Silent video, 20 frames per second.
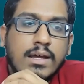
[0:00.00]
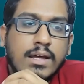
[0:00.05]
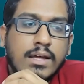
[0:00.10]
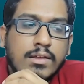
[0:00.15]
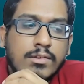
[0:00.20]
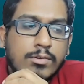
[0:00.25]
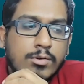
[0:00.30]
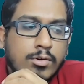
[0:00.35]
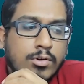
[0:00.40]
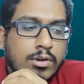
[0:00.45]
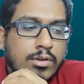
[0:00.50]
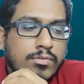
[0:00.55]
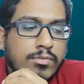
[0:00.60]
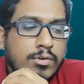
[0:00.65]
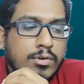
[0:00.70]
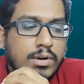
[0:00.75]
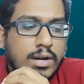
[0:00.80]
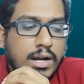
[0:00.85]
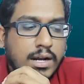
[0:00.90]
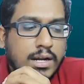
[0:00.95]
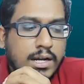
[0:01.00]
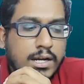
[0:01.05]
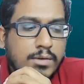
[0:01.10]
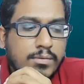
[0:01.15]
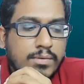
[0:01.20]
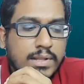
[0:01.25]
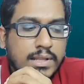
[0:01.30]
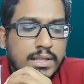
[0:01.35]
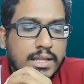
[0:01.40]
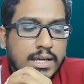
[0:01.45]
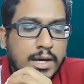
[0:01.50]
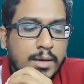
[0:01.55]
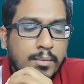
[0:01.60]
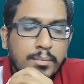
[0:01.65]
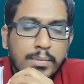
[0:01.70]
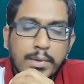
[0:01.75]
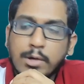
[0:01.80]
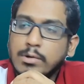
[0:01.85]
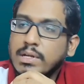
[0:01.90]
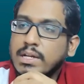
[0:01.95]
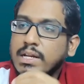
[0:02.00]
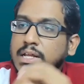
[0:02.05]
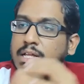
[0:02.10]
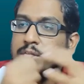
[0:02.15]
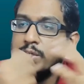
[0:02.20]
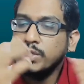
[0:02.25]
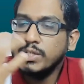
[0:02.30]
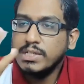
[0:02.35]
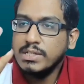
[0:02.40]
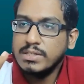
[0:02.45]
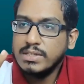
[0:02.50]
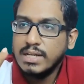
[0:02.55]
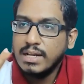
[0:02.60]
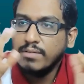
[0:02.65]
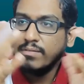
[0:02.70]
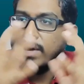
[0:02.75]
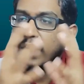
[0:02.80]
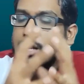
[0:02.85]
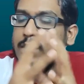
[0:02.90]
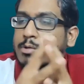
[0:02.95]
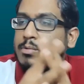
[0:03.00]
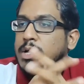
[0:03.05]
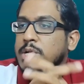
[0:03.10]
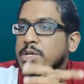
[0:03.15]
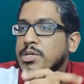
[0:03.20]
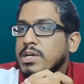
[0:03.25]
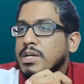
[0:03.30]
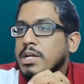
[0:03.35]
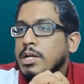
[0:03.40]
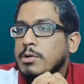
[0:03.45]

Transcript: So if you run it with the computer engines and evaluation,